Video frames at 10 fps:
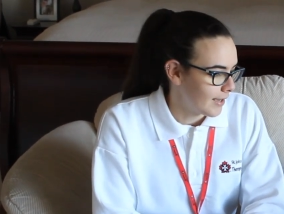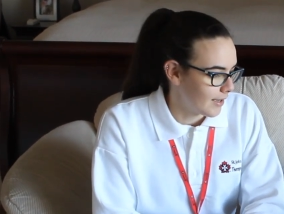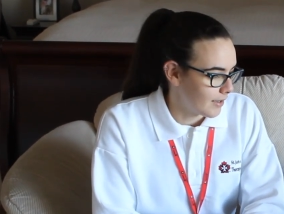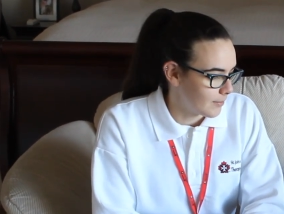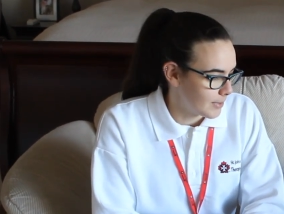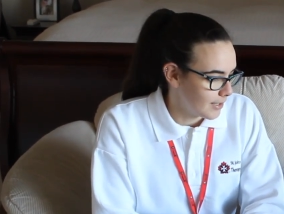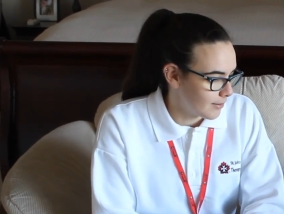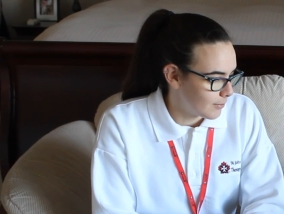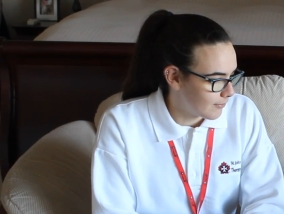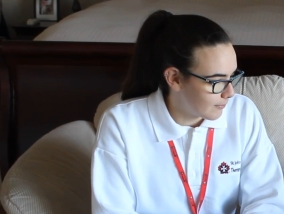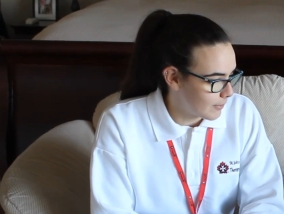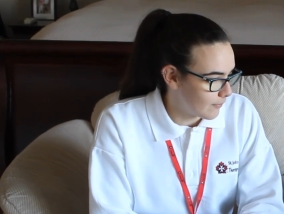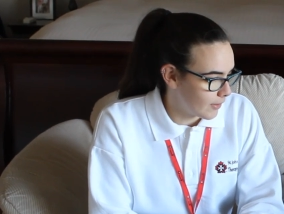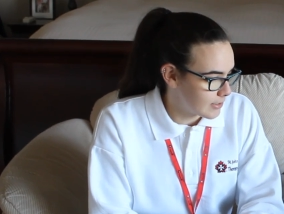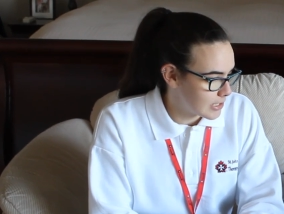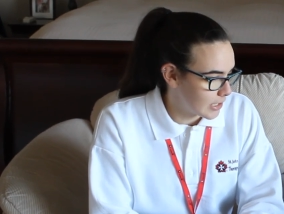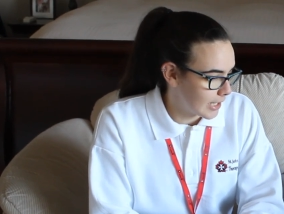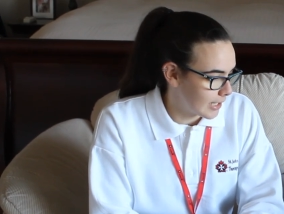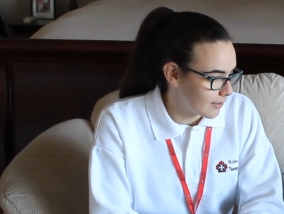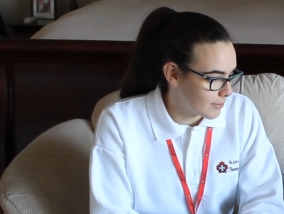Um, yeah, we've been
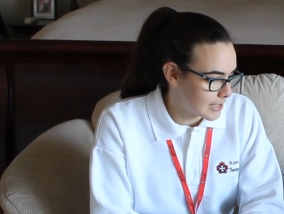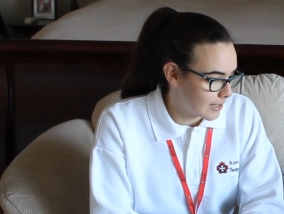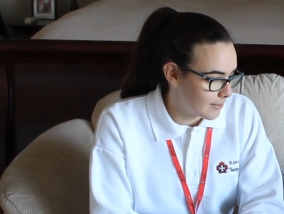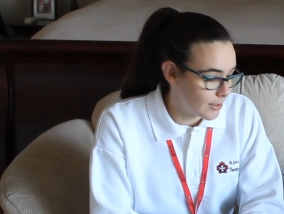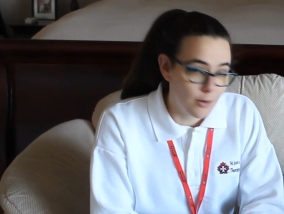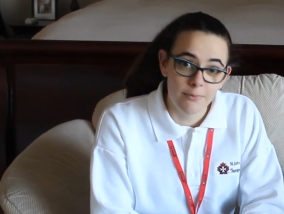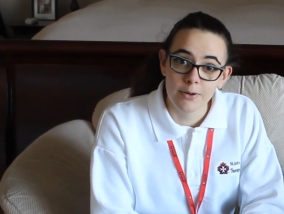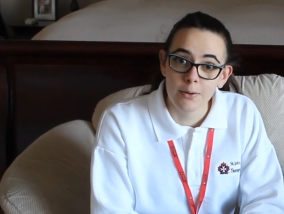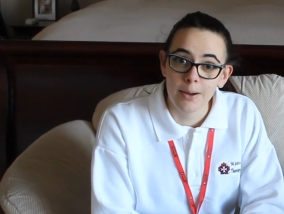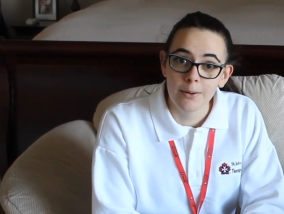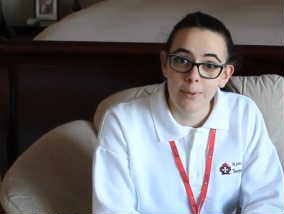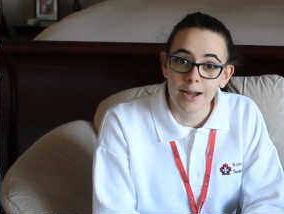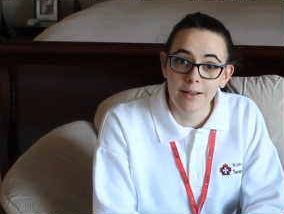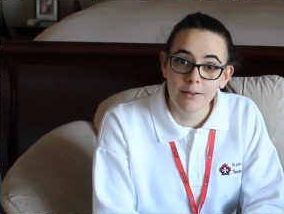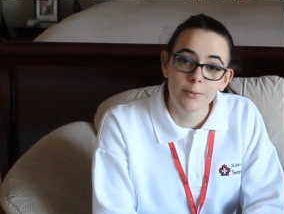volunteering at the retirement home for quite a while.